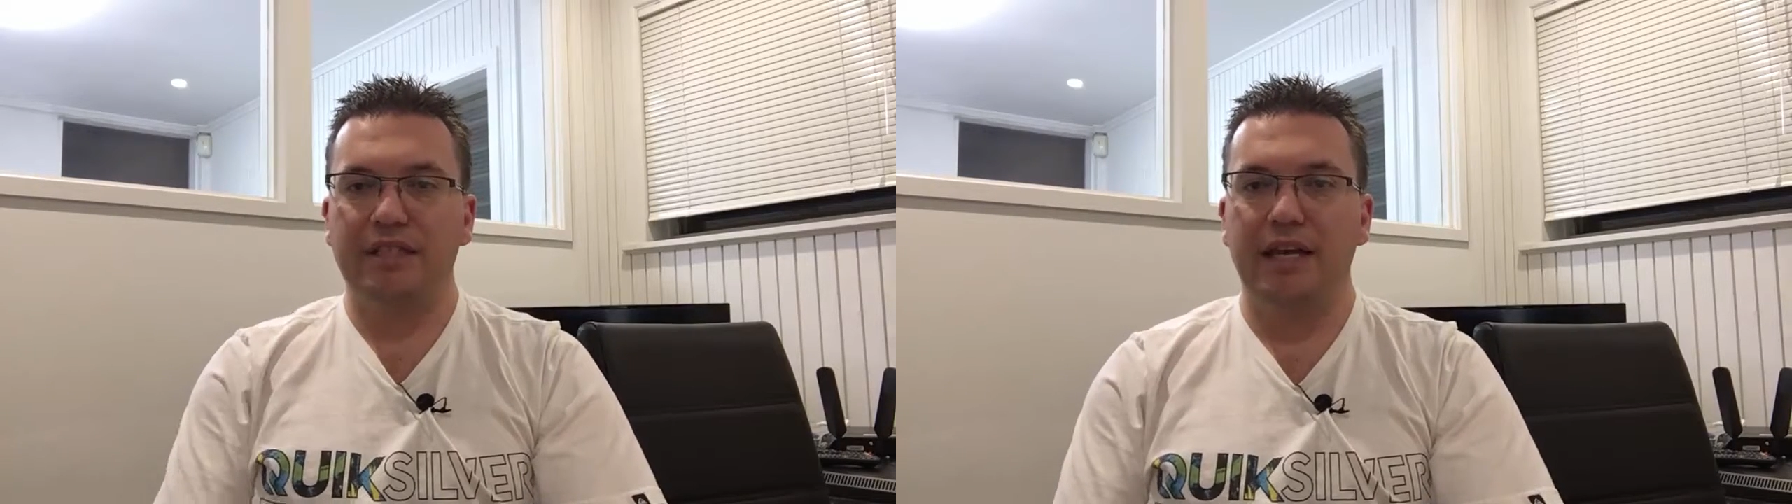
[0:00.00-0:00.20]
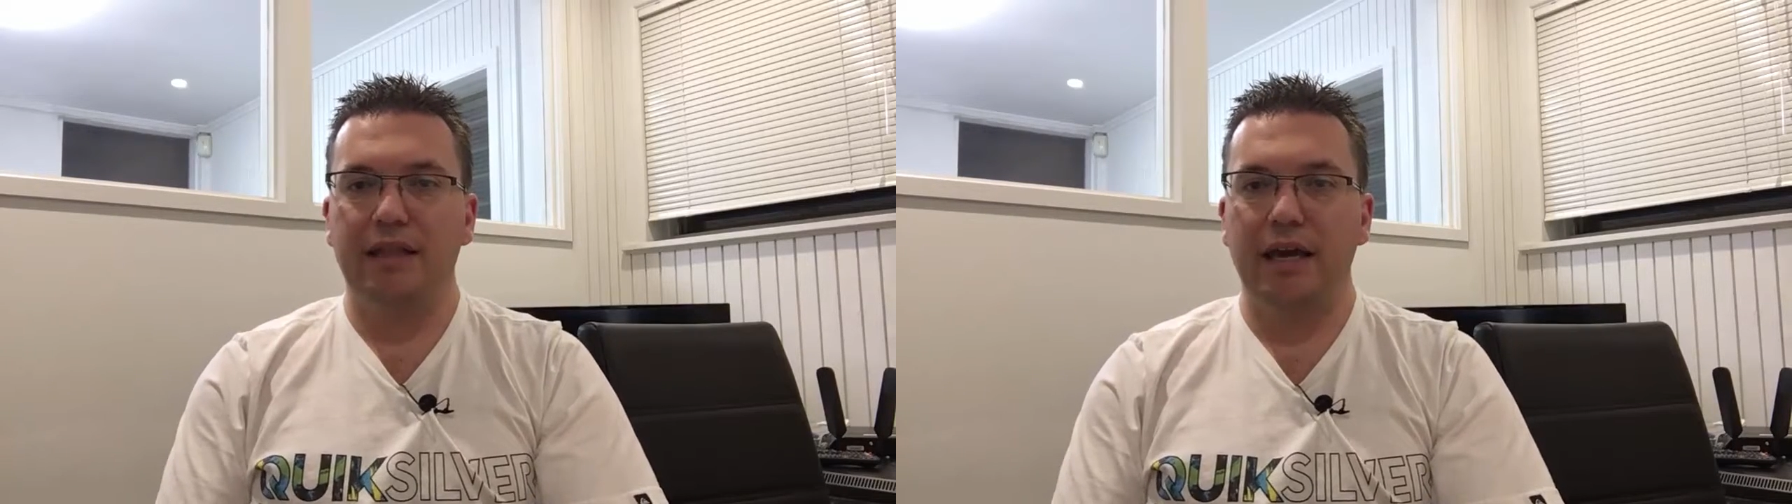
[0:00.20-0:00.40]

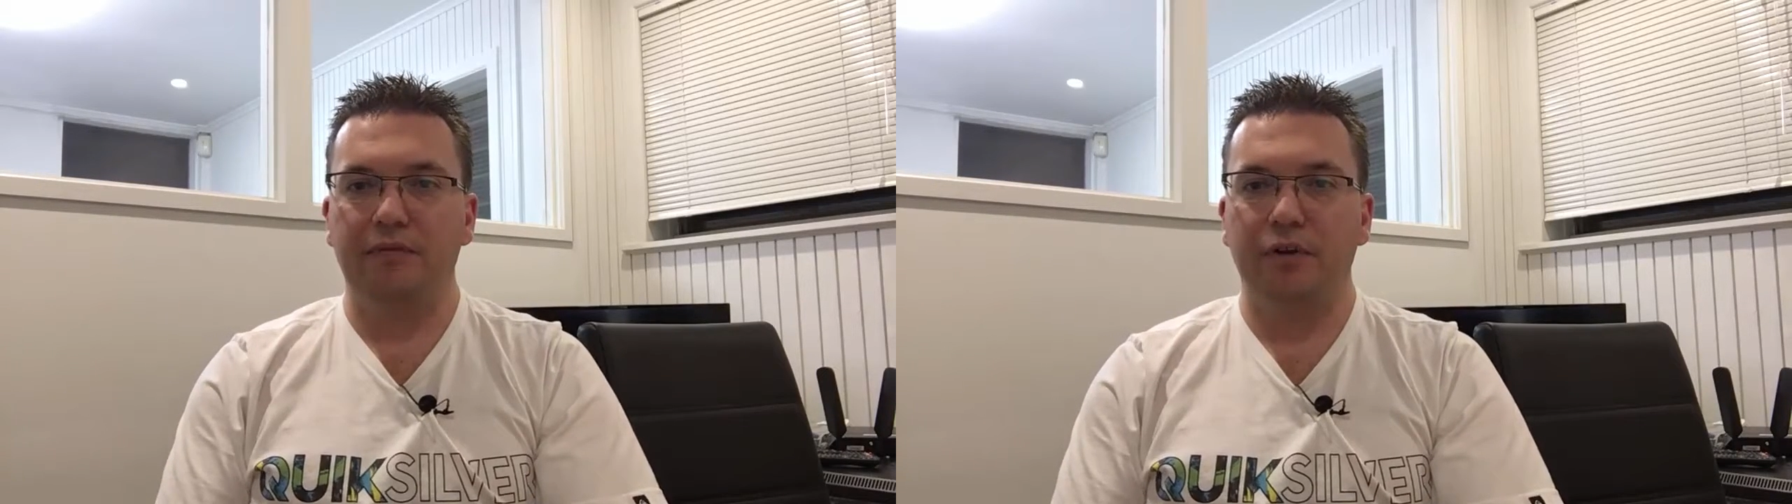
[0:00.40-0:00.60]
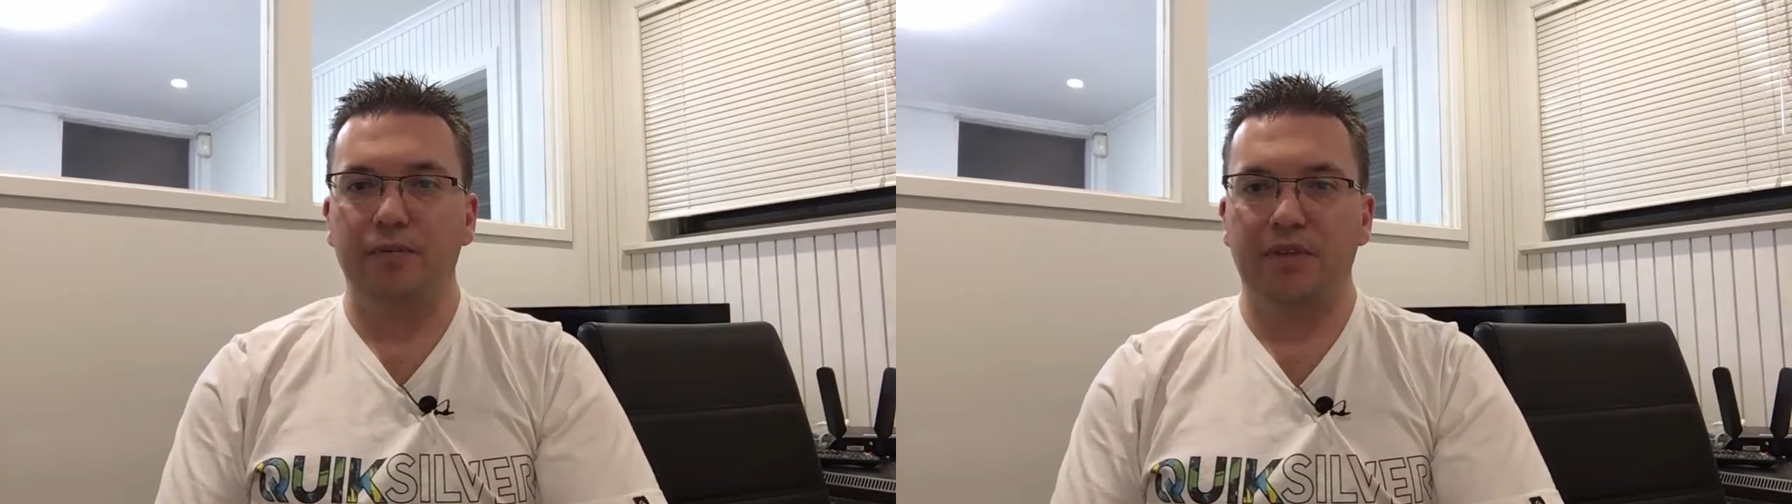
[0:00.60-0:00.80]
take the
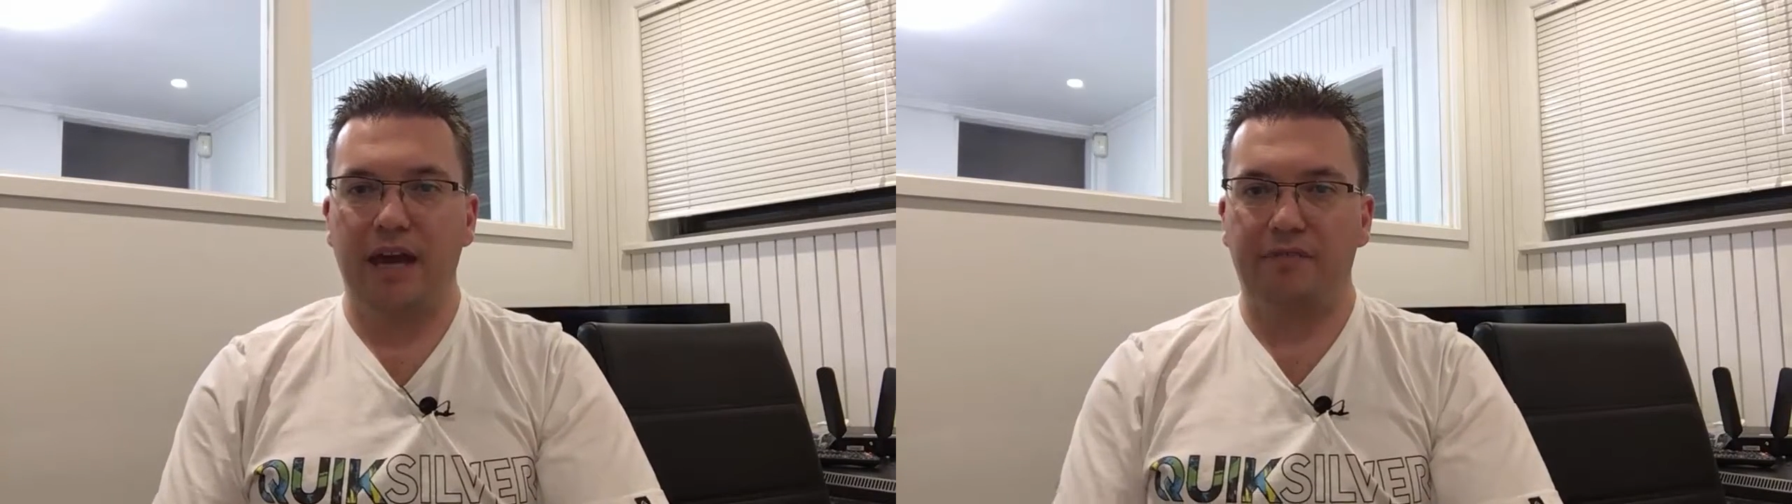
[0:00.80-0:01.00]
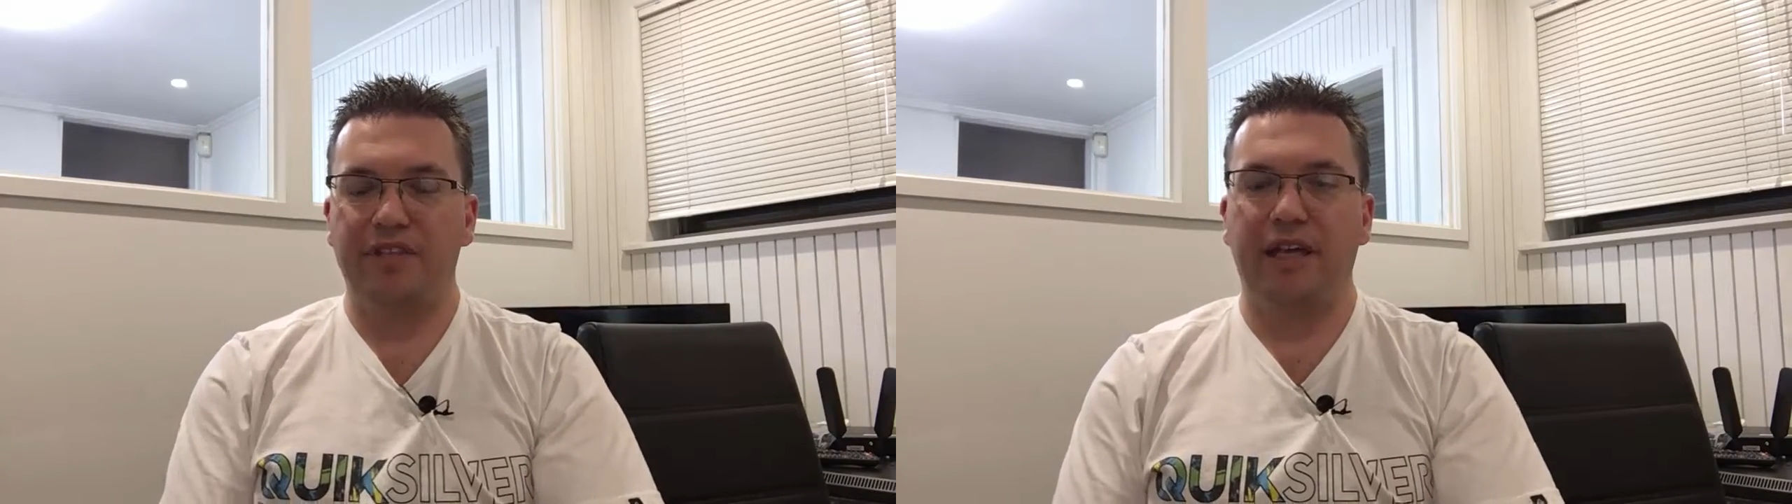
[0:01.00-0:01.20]
effort, you
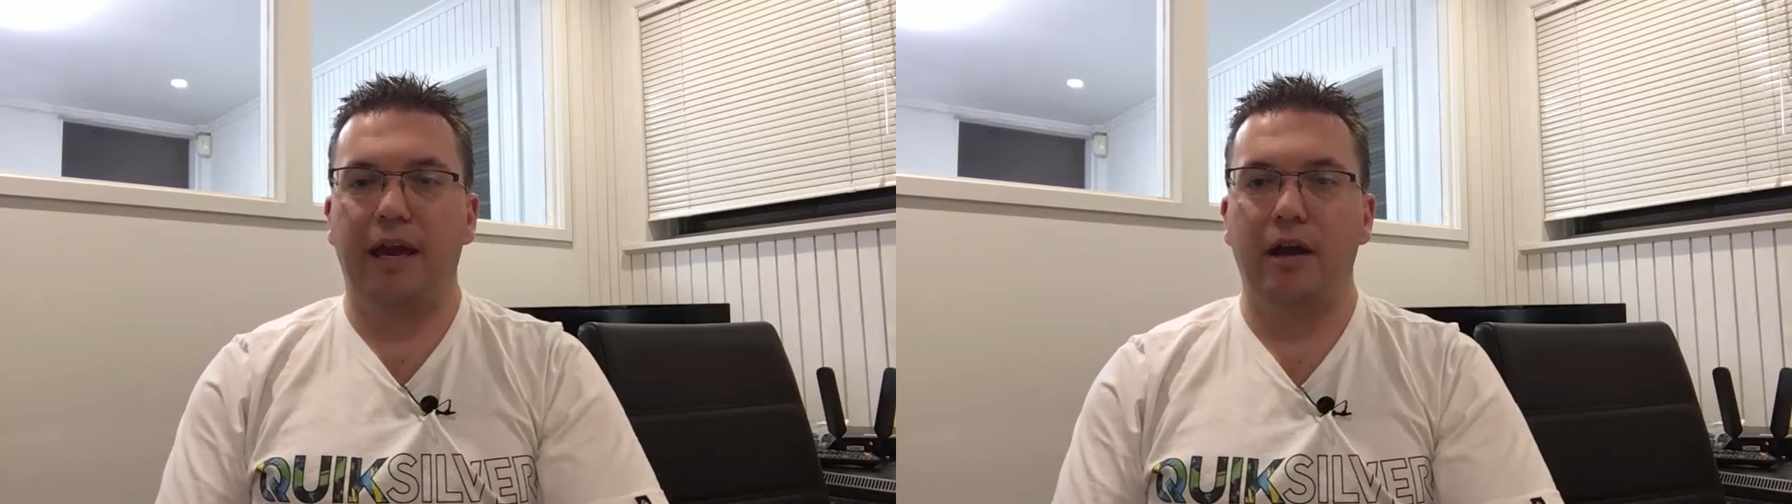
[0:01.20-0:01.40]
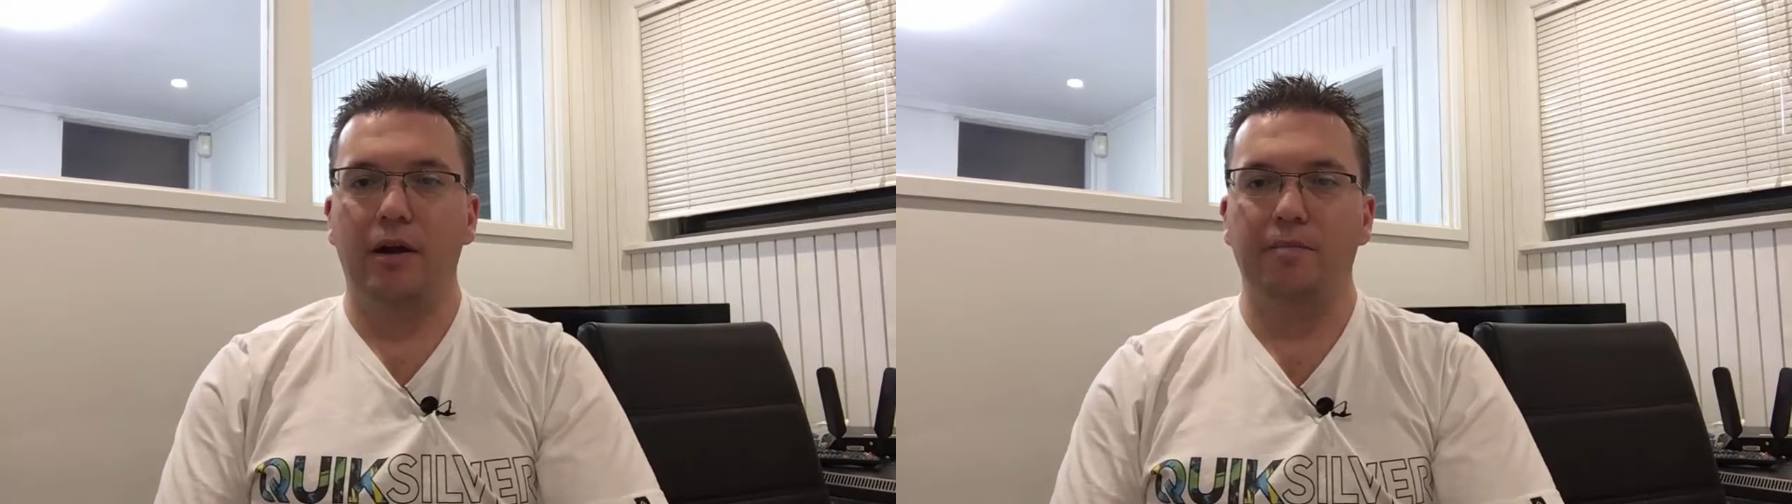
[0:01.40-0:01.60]
have to
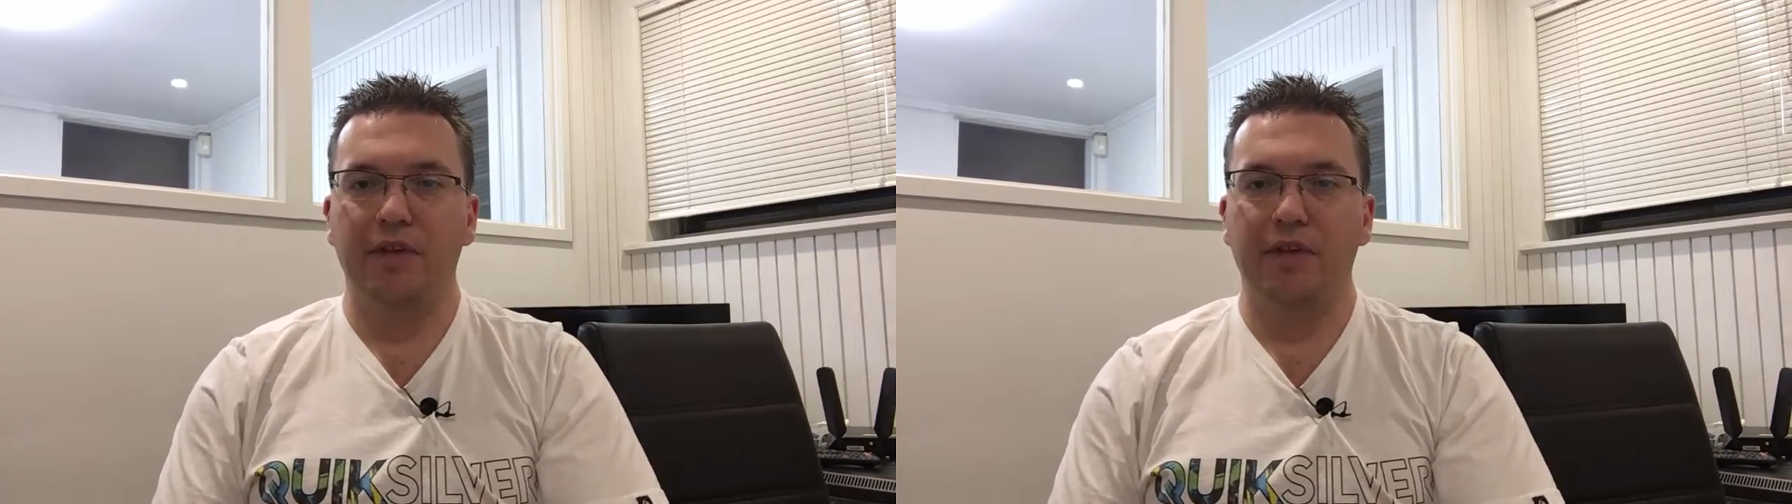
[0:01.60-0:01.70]
care,